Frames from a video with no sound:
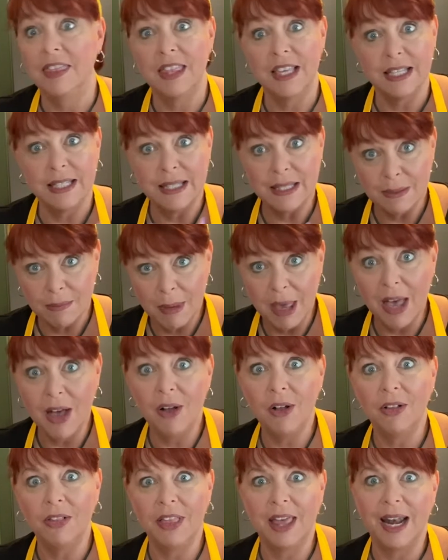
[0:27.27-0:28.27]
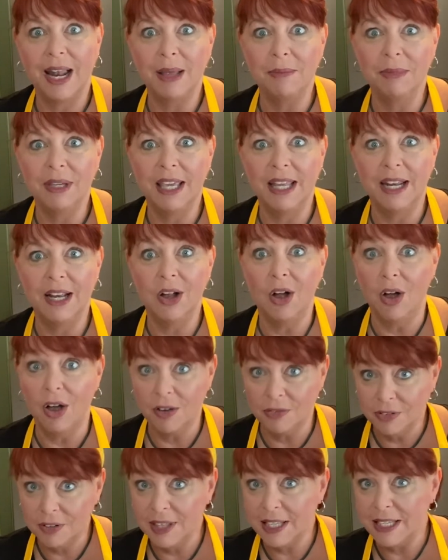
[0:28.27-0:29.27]
The smell that I'm getting
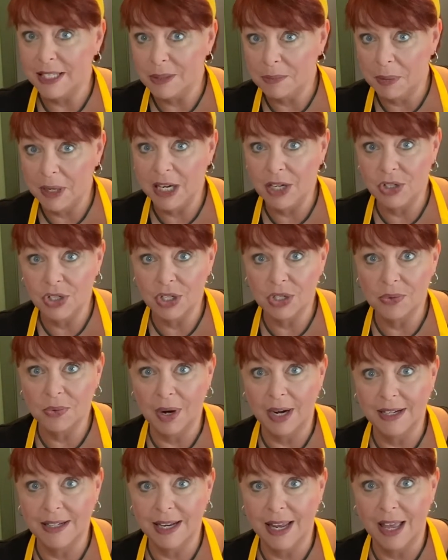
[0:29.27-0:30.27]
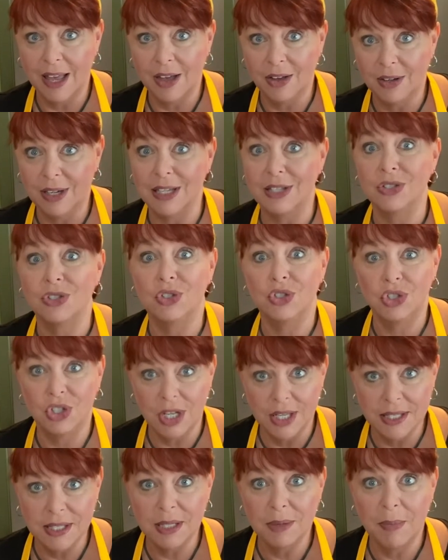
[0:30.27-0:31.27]
off of these peaches right now is
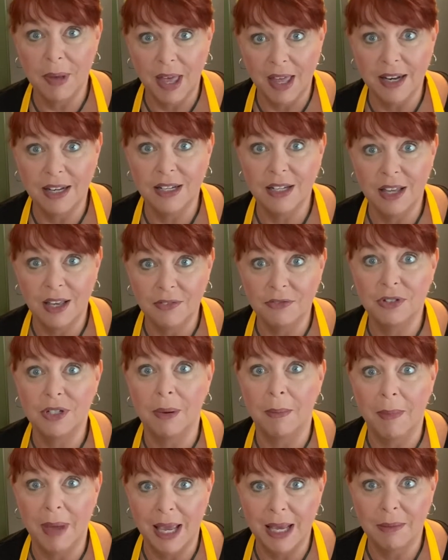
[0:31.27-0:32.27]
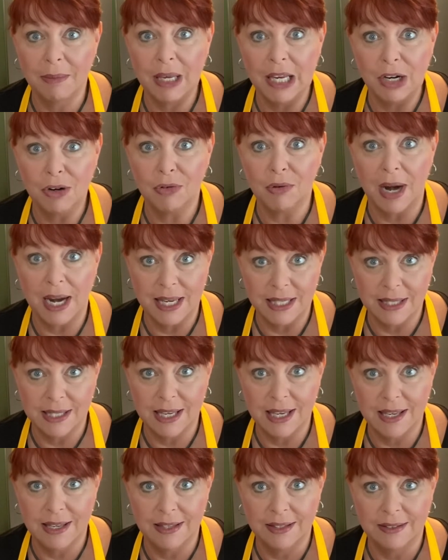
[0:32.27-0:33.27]
just about enough to make me
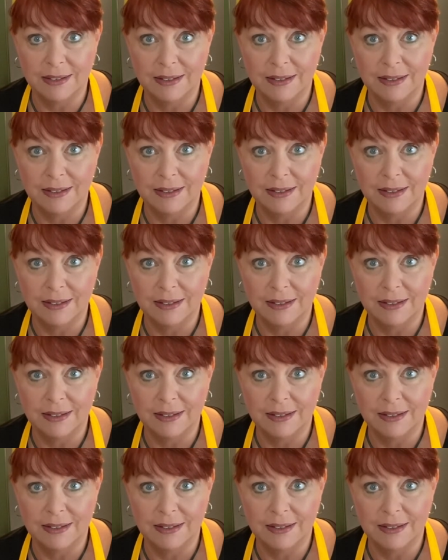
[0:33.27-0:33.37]
crazy.